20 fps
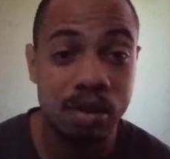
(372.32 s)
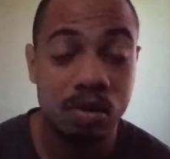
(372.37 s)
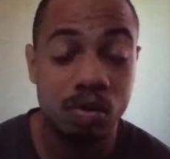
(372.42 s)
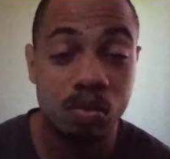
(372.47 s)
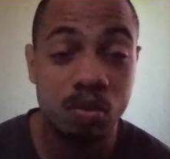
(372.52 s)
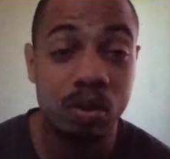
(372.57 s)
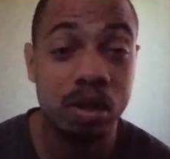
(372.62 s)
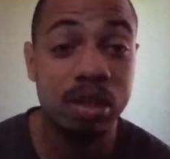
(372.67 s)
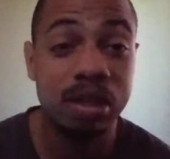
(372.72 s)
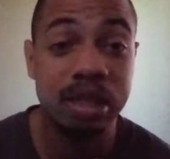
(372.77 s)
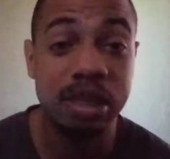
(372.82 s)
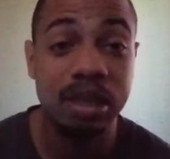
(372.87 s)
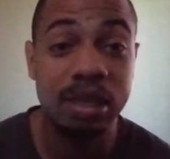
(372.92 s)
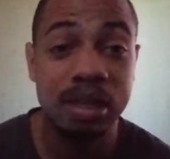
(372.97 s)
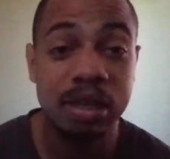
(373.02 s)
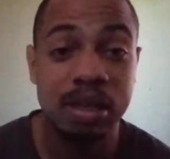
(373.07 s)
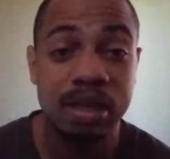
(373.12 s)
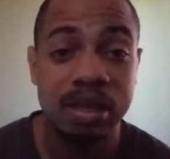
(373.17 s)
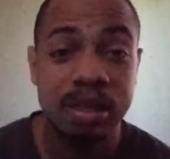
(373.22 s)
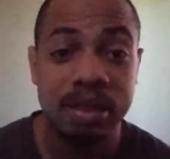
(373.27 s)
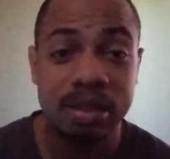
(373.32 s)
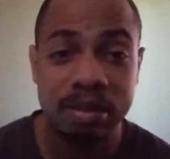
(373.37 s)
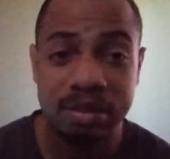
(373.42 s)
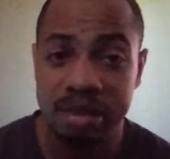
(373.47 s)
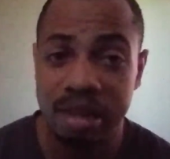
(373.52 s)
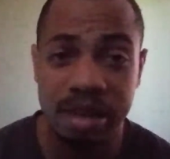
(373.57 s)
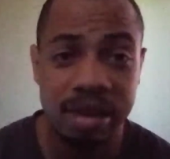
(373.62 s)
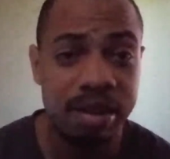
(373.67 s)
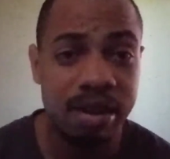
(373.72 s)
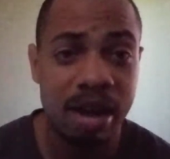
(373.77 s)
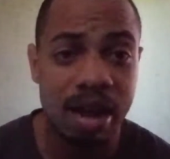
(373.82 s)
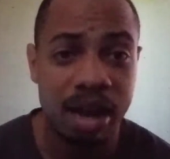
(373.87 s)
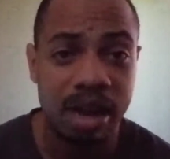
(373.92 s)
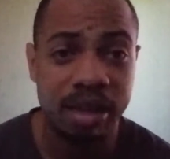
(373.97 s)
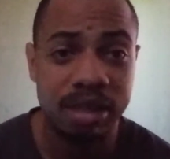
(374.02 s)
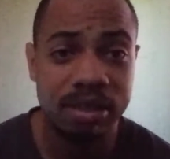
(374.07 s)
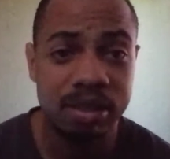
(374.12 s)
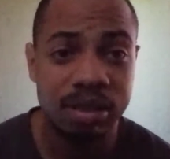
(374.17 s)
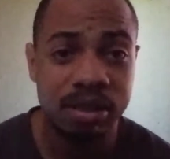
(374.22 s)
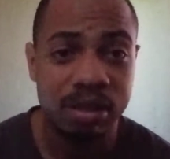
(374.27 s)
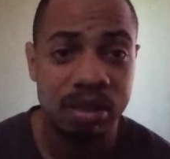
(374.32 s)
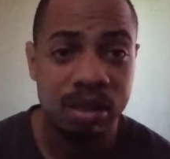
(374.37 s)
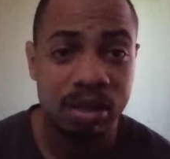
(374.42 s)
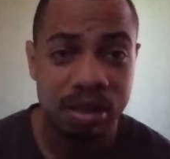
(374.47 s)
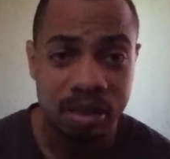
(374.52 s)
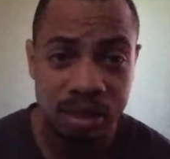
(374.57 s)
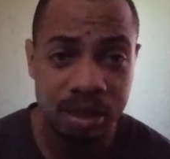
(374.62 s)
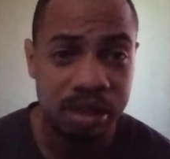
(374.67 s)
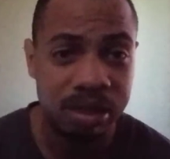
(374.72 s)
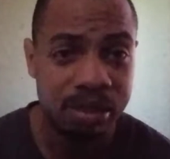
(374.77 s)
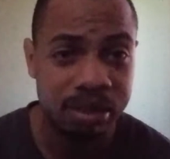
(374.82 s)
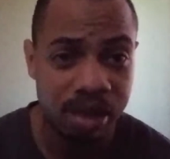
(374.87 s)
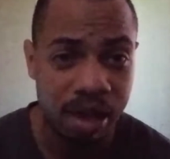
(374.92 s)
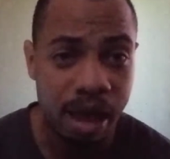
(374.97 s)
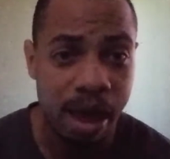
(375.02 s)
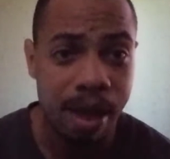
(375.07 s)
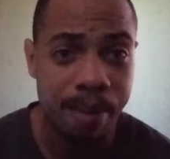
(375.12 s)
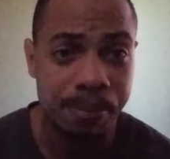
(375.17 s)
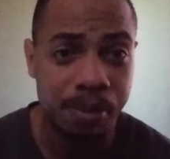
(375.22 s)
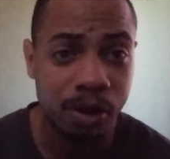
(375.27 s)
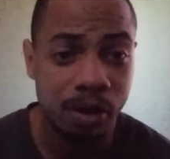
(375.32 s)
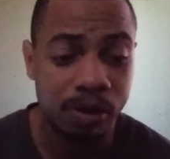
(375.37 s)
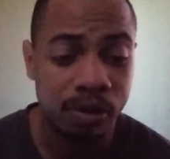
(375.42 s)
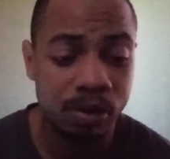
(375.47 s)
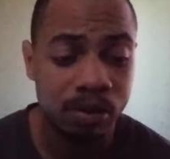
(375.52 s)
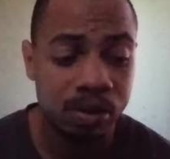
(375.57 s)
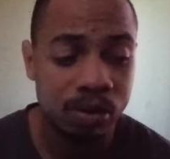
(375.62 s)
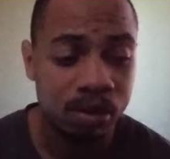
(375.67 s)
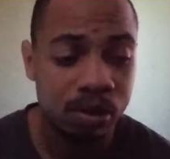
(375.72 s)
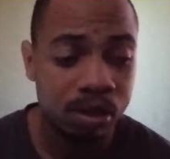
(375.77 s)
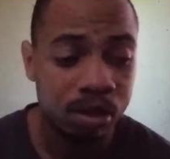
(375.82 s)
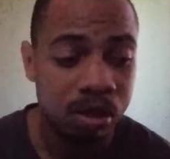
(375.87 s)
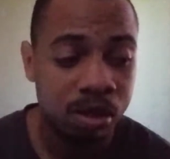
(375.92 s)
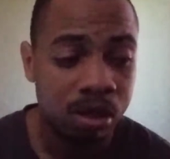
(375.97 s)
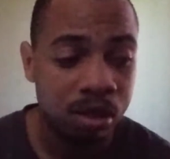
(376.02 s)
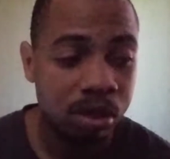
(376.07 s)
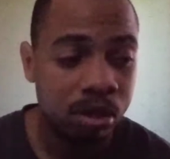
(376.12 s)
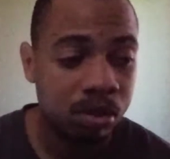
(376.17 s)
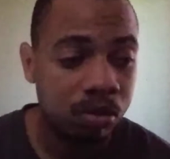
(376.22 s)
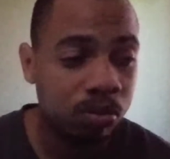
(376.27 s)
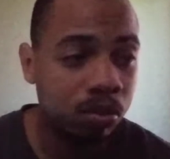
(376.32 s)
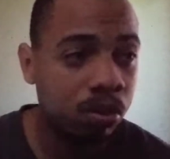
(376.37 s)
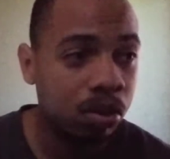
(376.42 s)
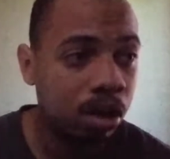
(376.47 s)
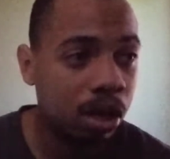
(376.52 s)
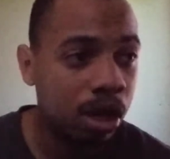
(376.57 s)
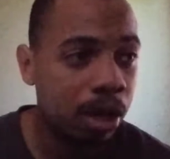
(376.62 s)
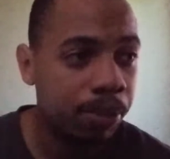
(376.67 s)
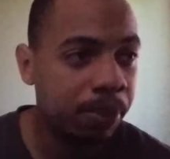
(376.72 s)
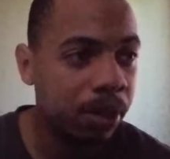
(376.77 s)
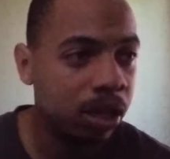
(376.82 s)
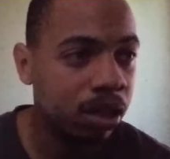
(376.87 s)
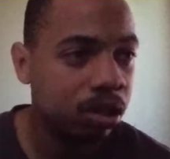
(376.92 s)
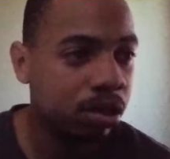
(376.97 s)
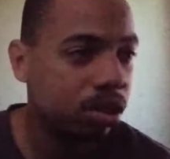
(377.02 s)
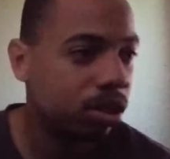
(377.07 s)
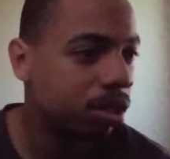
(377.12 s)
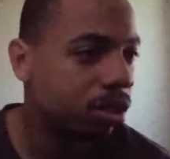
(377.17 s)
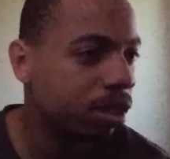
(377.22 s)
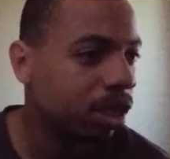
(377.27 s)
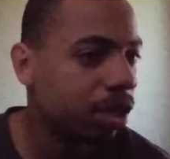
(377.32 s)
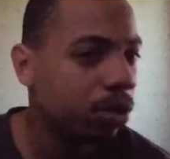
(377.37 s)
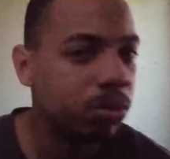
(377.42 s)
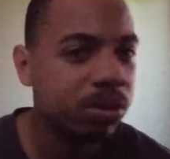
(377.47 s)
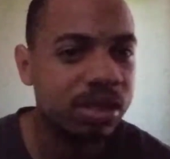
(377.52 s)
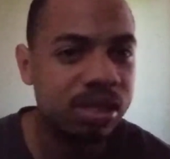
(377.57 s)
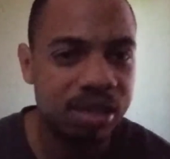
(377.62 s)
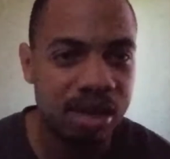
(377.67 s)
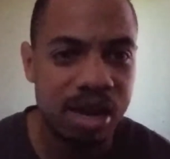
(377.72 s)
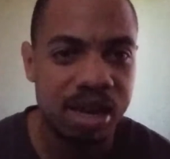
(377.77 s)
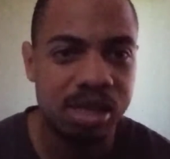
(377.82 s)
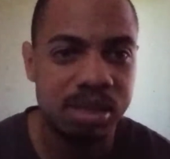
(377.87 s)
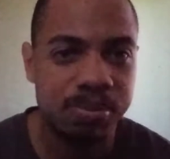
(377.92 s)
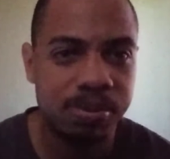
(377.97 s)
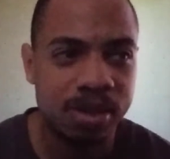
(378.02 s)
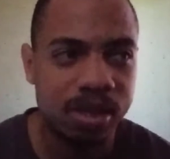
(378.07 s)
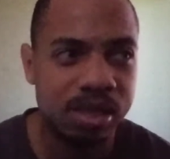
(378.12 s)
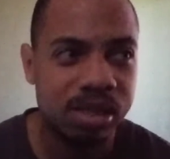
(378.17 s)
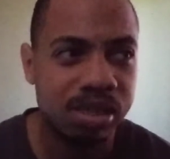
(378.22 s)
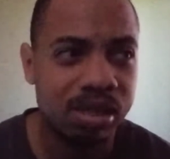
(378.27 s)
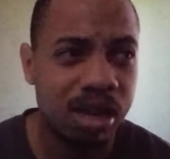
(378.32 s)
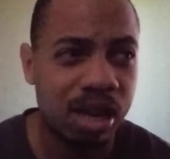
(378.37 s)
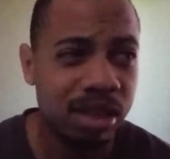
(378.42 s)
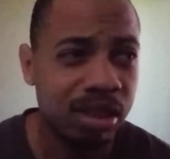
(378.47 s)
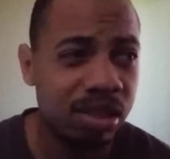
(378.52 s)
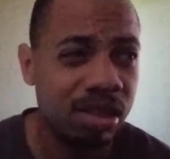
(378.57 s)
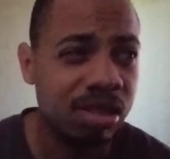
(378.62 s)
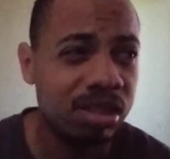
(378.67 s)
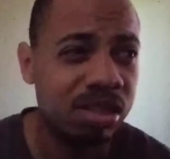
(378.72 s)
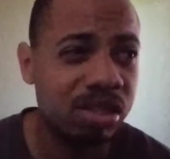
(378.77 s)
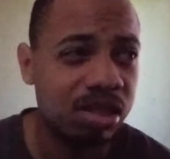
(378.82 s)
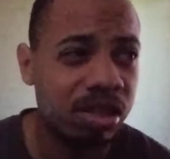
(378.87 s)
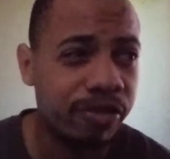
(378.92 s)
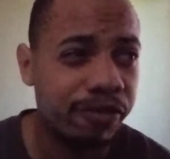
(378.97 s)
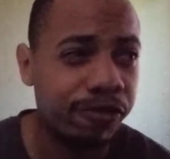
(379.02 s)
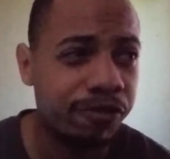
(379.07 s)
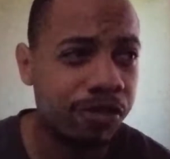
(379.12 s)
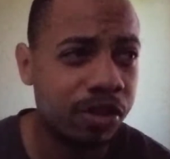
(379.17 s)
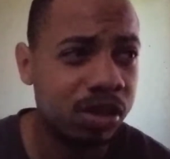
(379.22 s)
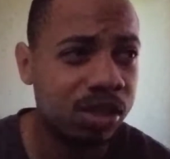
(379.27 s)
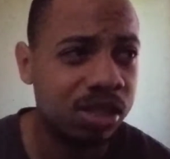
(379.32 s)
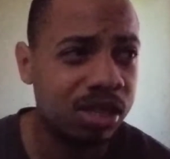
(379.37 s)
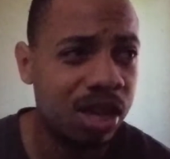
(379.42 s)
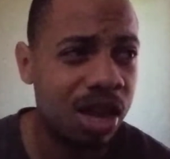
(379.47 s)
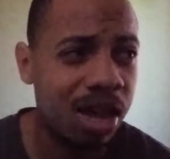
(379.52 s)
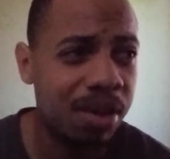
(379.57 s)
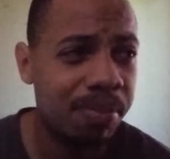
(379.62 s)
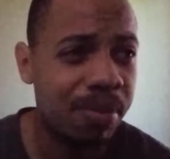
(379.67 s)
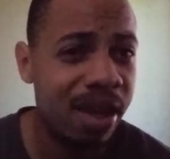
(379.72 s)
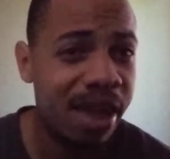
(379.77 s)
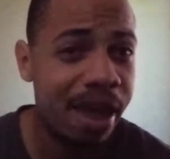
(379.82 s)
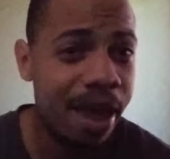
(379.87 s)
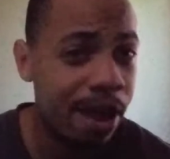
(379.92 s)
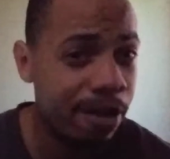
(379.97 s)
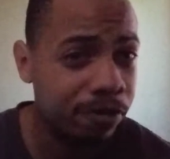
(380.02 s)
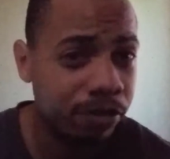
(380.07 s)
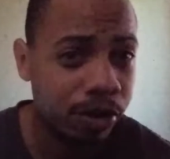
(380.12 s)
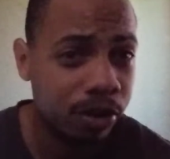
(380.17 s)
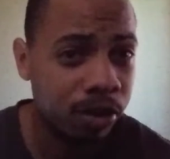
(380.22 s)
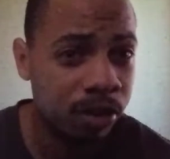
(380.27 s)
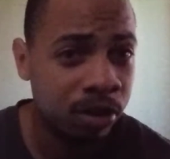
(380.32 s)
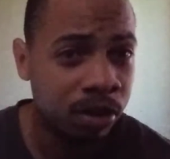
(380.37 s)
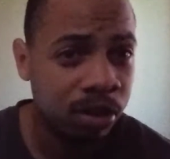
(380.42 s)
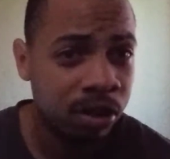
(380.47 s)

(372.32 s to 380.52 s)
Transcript: really did not need to happen. Well, I mean, it was nice because I think this is the first time ever